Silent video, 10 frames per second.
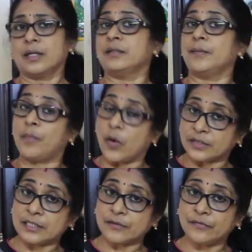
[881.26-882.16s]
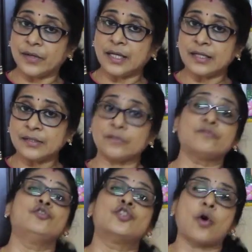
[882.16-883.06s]
the positive feelings
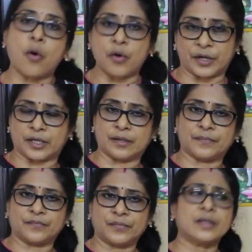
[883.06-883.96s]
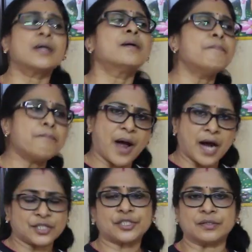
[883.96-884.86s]
of joy,
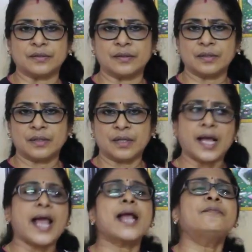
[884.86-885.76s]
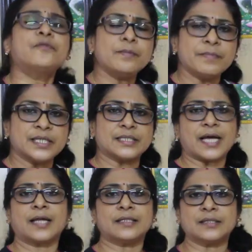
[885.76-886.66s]
compassion, helpful
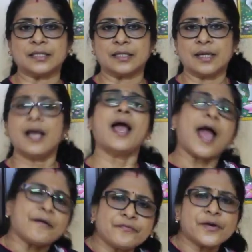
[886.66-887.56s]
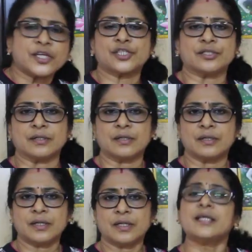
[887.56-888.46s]
mentality, affection,
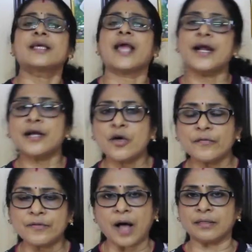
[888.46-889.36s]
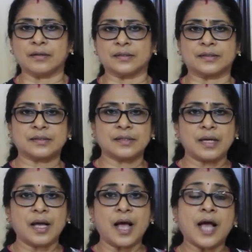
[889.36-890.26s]
caring of others.
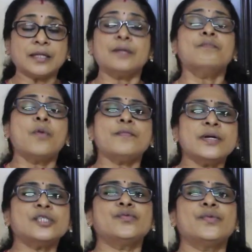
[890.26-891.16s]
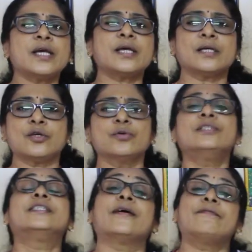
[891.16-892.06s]
And the moment we
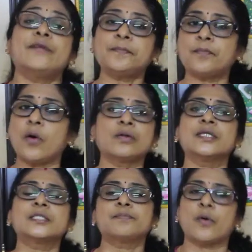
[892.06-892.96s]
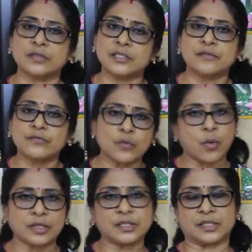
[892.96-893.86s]
develop all these positive
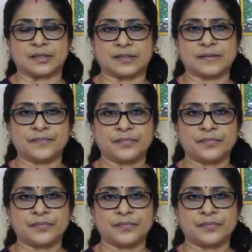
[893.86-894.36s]
qualities,